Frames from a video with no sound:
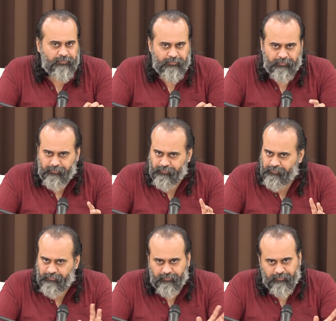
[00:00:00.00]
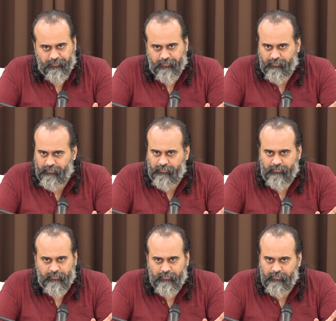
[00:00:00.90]

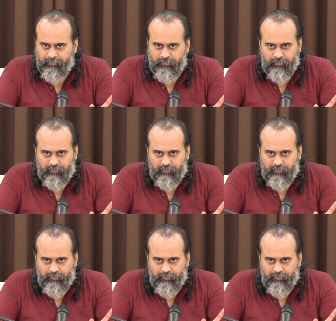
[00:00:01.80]
(silence)